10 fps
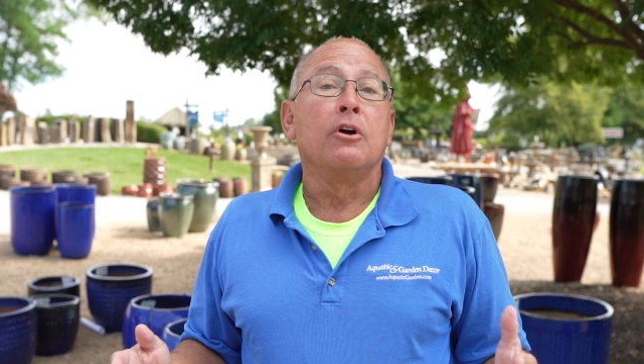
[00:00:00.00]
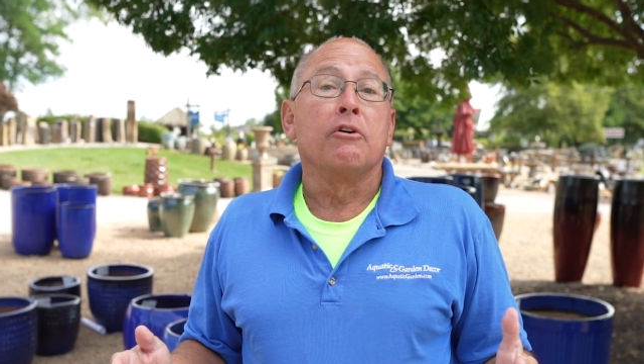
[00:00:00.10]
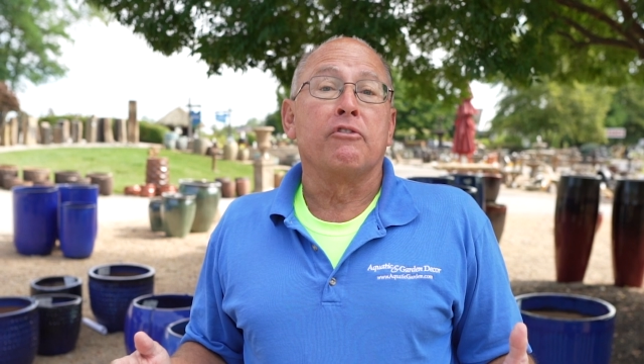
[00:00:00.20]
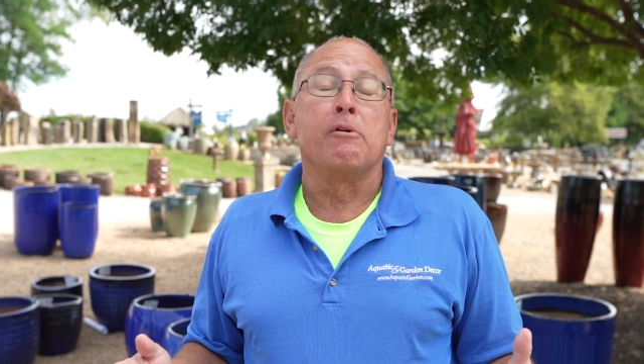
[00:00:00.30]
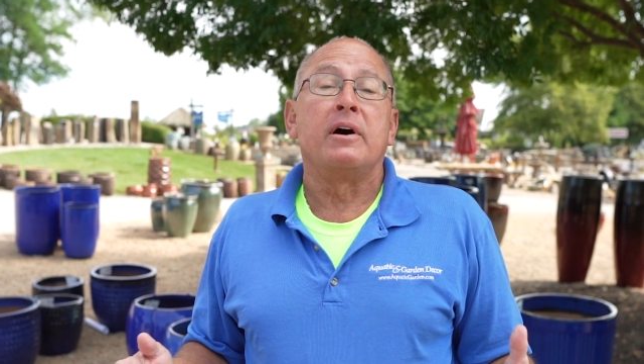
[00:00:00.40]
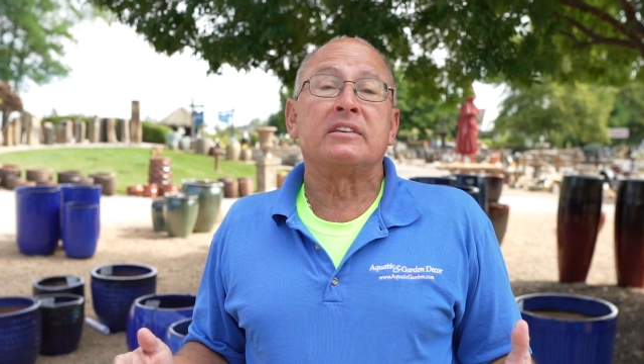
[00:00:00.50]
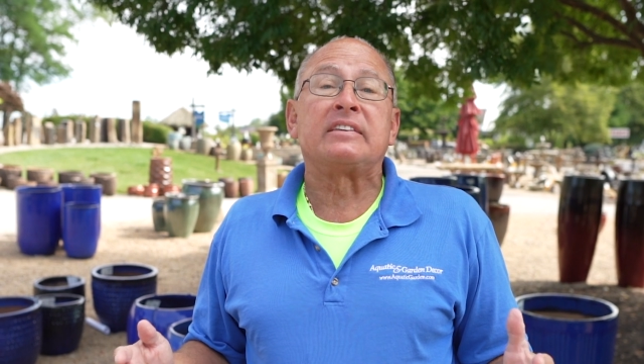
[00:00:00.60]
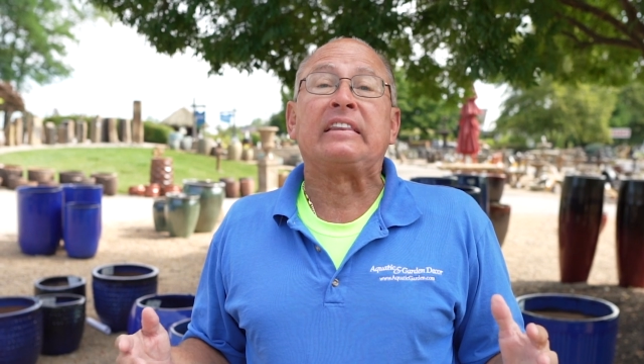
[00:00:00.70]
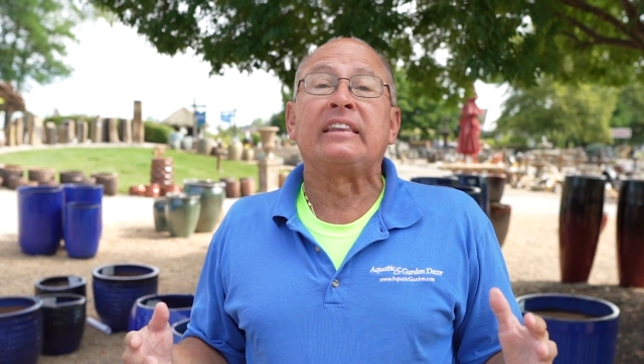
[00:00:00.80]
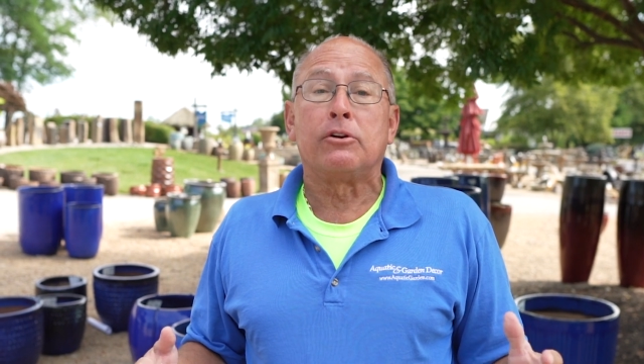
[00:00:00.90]
from us
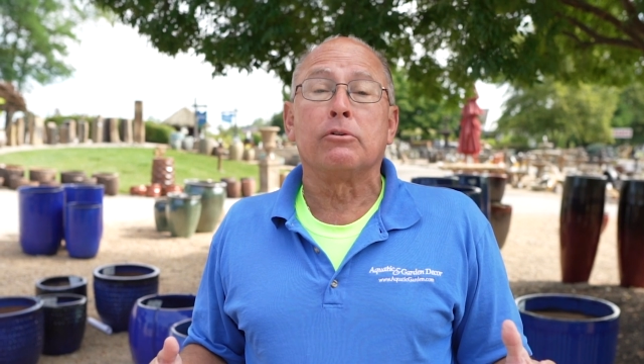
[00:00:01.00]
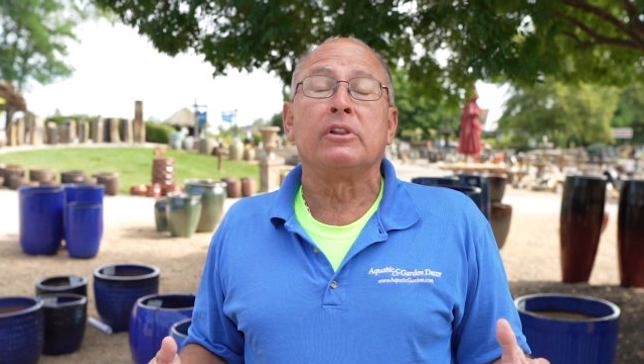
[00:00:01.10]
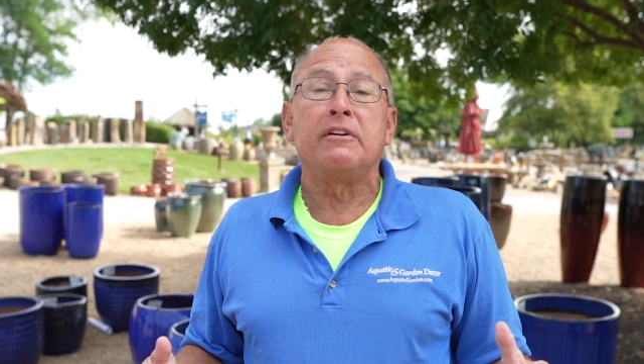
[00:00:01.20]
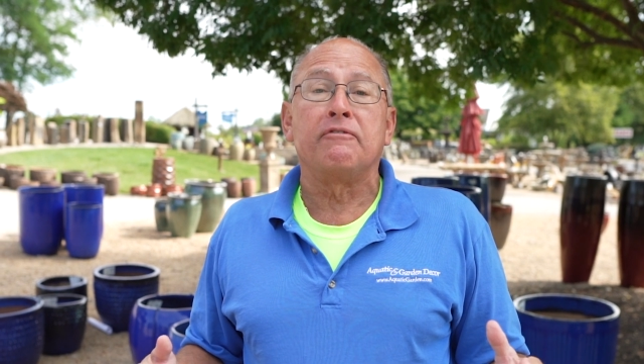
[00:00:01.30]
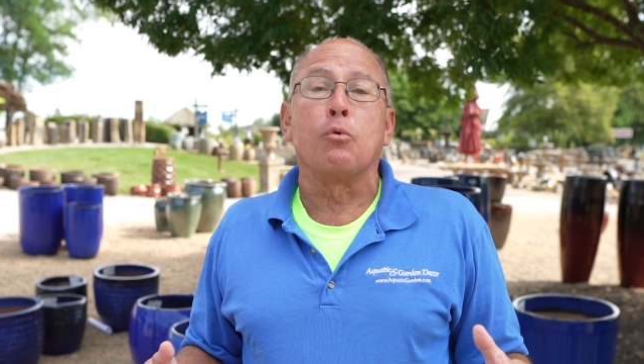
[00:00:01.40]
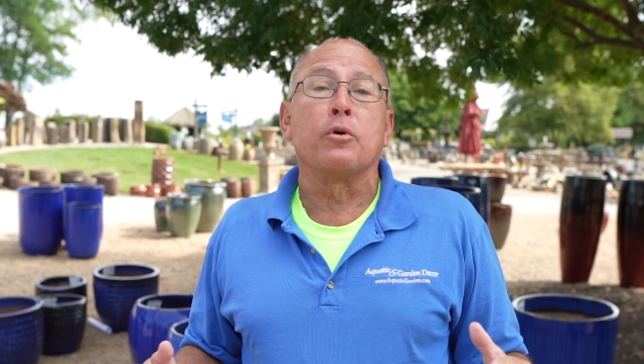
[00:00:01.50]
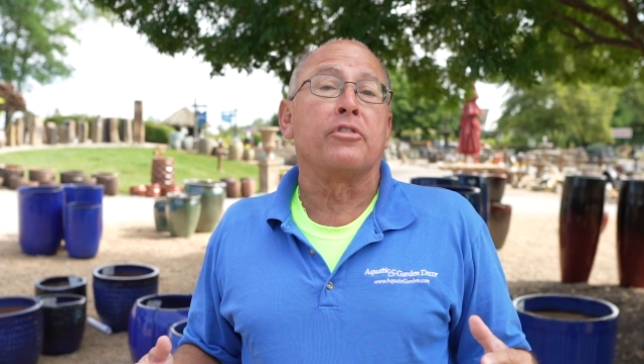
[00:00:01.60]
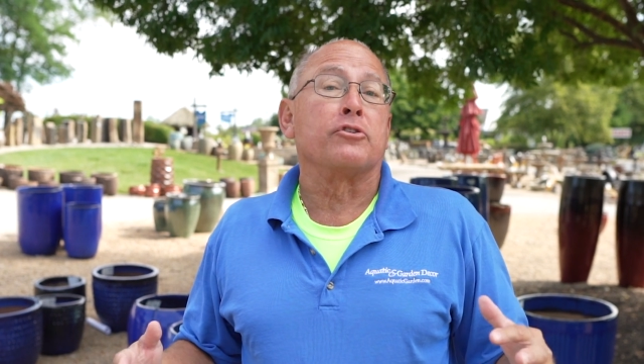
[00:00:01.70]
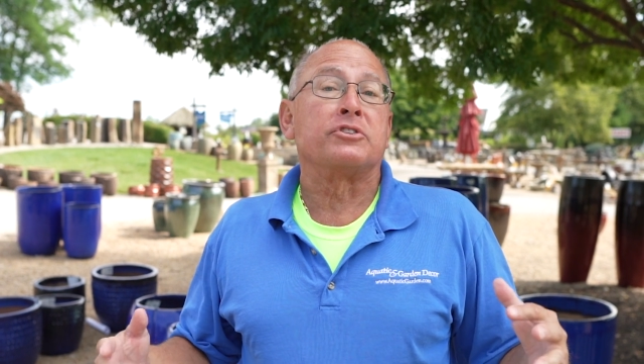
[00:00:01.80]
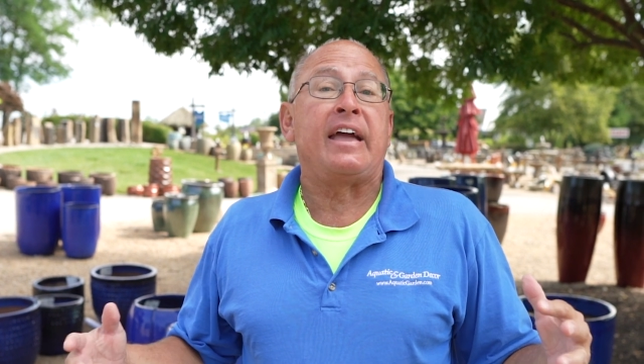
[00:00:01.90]
literally for
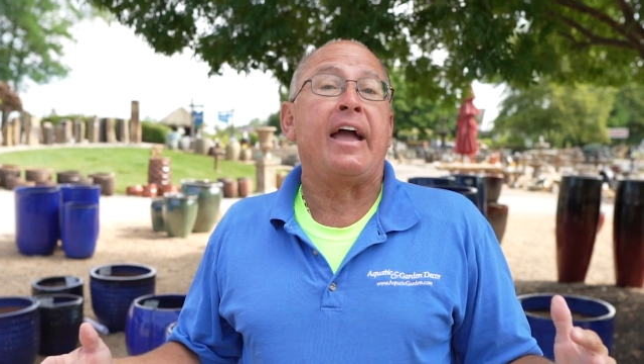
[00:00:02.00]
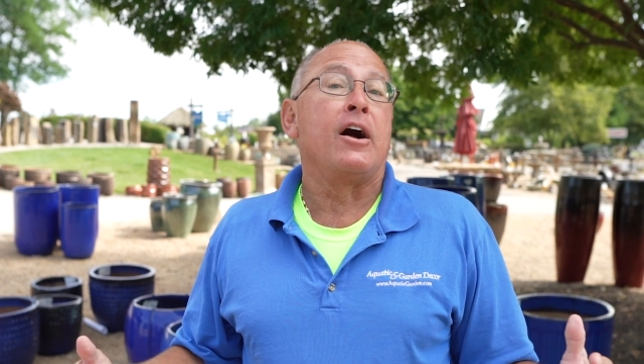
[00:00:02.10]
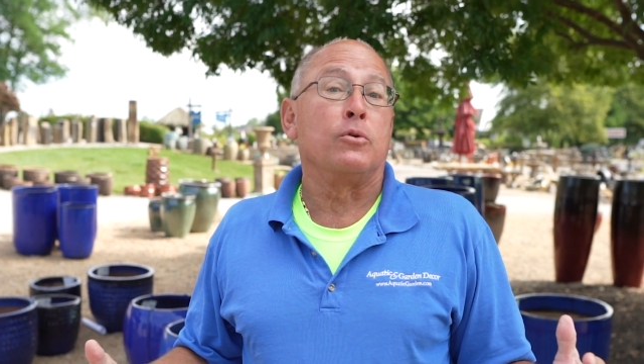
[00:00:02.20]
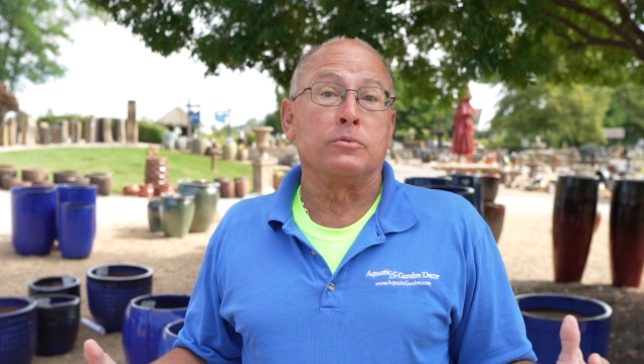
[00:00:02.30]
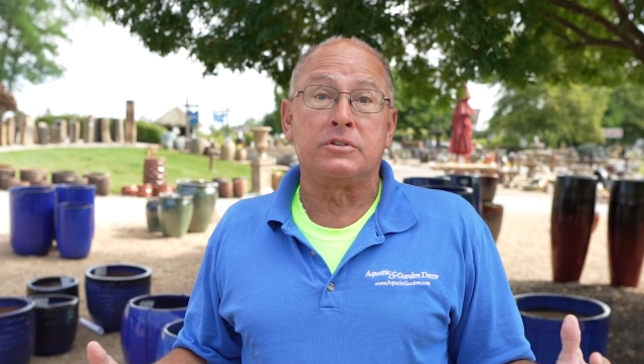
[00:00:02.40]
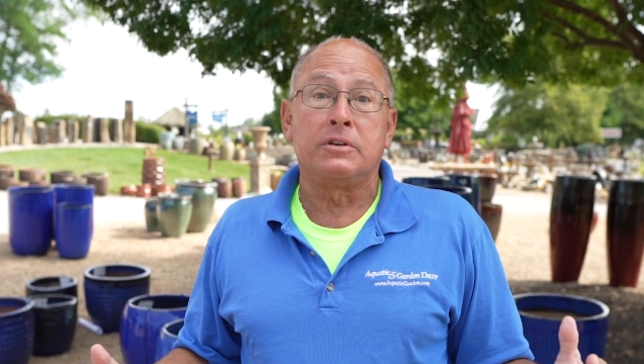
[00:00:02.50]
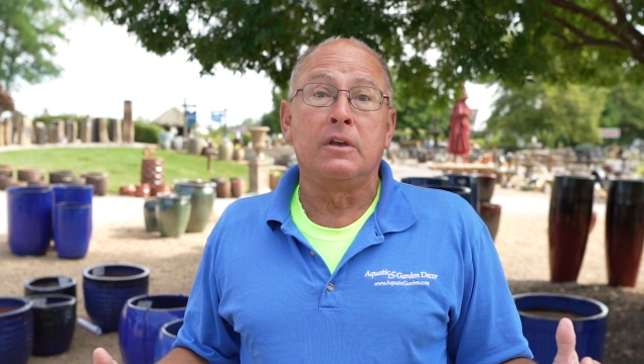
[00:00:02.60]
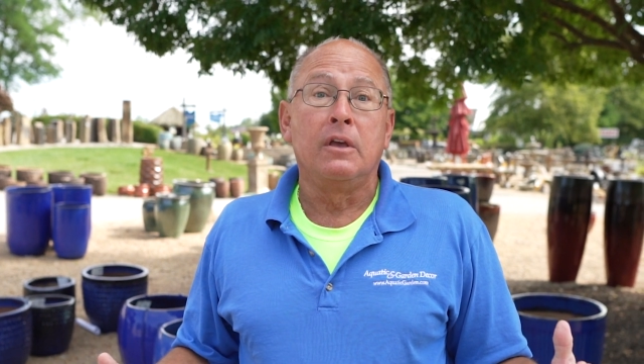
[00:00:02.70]
their towns.